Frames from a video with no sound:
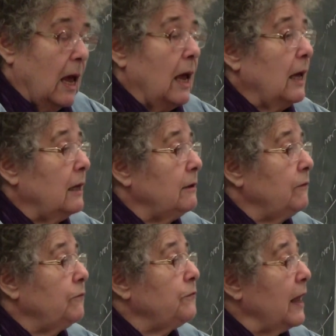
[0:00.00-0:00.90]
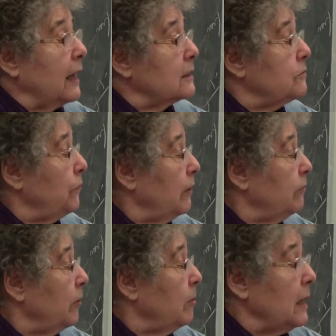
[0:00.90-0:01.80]
And in fact, for
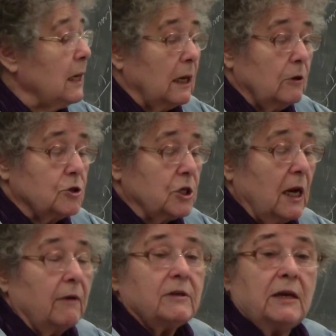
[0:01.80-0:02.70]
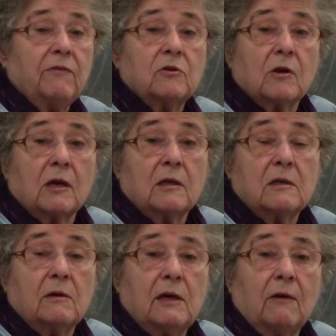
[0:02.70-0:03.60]
every meeting, you should have
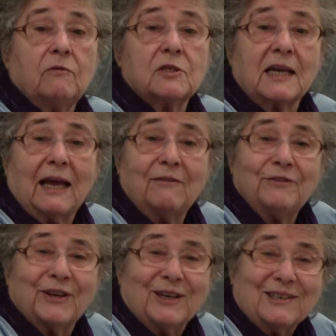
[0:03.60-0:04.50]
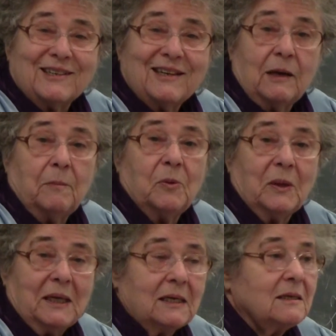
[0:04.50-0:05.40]
a devil's advocate
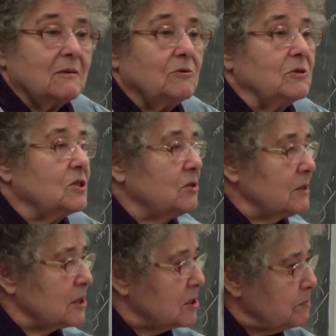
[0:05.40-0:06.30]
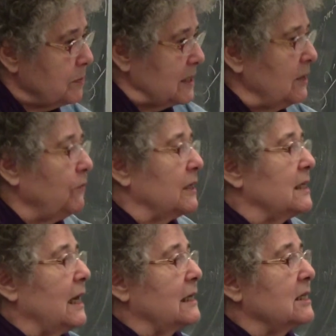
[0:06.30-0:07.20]
appointed, whose
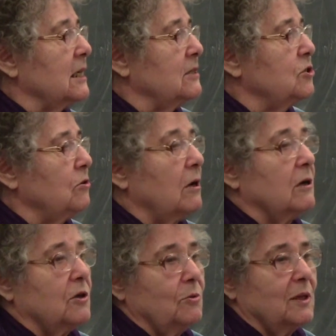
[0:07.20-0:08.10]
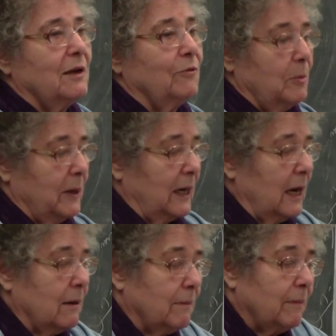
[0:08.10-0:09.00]
specific task is to argue with everybody.